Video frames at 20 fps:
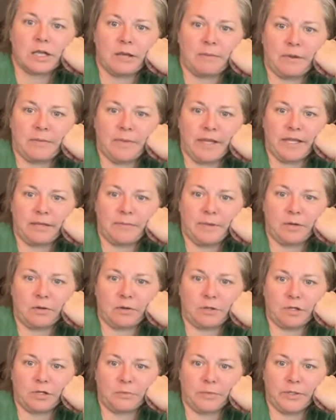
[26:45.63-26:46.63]
Am I making my
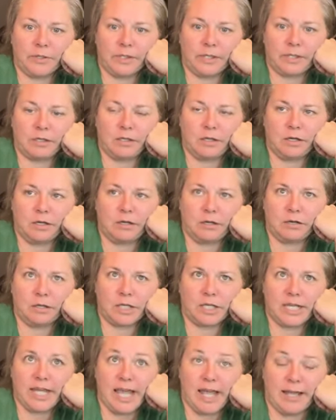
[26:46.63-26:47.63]
own cookbook?
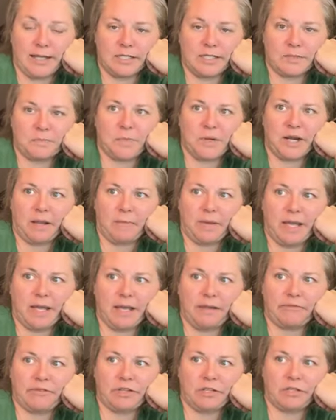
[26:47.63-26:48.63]
Yes, but I'm
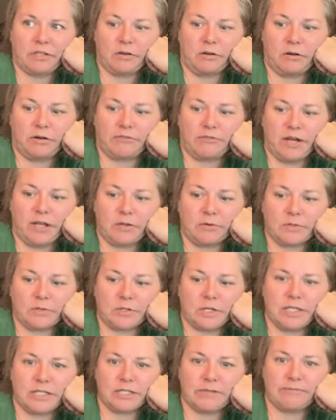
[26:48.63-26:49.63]
having our
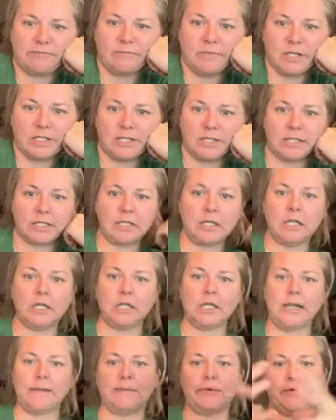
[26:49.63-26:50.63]
followers. It's a
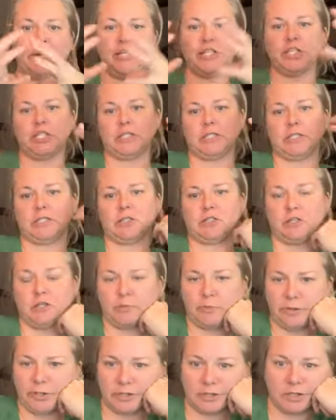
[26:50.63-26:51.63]
collaboration
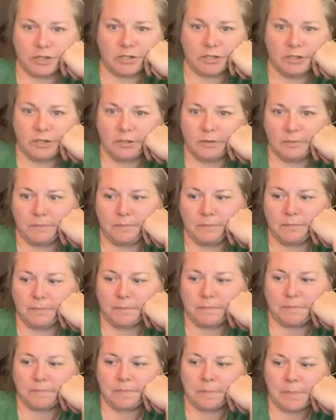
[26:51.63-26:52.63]
cookbook.
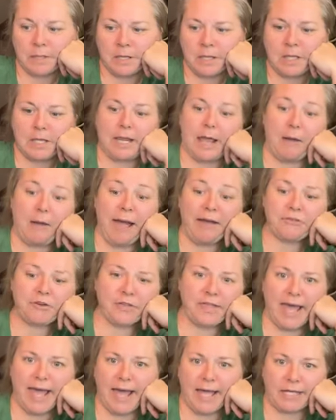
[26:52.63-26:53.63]
Now,
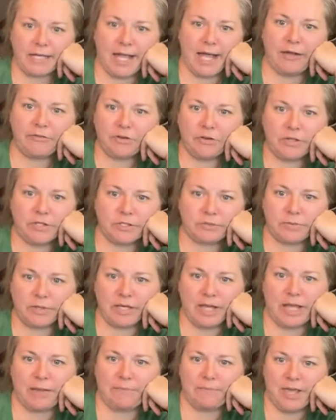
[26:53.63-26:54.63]
after that, after this
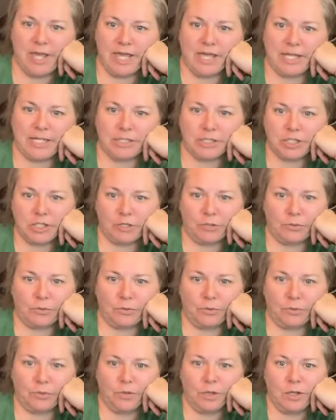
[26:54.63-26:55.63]
one, I may
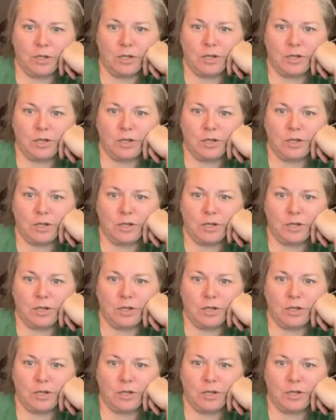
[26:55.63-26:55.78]
do,